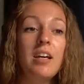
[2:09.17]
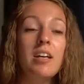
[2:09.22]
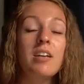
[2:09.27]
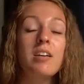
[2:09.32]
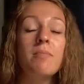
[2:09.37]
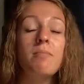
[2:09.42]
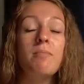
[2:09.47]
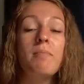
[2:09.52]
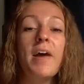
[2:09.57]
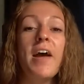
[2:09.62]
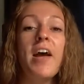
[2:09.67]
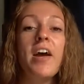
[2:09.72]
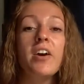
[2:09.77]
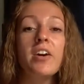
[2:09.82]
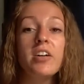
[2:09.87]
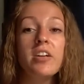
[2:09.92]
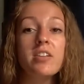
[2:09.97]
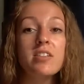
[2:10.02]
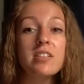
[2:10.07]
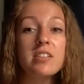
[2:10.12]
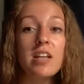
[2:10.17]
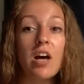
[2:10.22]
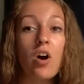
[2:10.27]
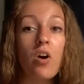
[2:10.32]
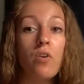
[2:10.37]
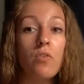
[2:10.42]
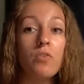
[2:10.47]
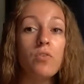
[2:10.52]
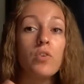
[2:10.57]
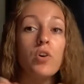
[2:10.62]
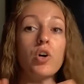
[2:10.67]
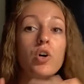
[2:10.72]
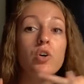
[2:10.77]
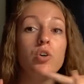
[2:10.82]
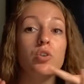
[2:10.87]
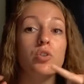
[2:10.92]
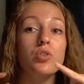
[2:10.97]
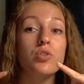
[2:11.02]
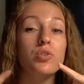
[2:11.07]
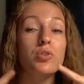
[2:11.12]
compare yourself
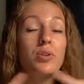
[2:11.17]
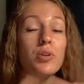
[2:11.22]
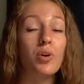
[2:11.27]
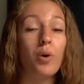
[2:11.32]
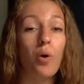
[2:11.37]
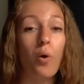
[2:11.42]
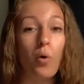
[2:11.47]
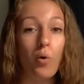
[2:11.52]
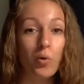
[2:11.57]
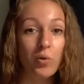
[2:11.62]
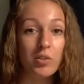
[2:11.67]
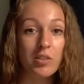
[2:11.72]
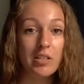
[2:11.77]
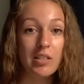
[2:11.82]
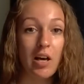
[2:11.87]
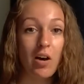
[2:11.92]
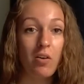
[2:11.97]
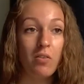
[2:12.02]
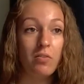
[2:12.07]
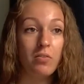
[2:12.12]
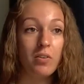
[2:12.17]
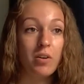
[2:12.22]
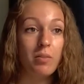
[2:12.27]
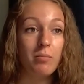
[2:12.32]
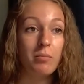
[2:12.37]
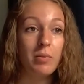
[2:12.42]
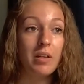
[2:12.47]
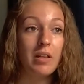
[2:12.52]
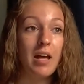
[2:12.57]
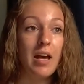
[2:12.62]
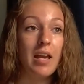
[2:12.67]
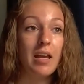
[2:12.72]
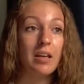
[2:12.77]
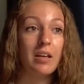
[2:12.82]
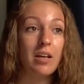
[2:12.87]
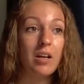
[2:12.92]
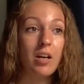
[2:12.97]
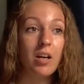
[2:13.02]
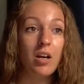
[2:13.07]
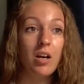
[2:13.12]
to your old self and be like,
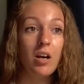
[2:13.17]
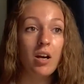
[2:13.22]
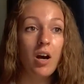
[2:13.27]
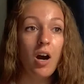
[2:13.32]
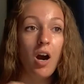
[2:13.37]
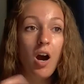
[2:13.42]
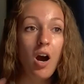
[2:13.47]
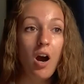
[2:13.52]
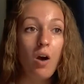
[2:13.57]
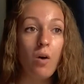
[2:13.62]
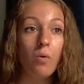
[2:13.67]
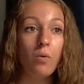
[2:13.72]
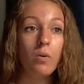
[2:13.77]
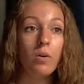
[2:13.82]
oh,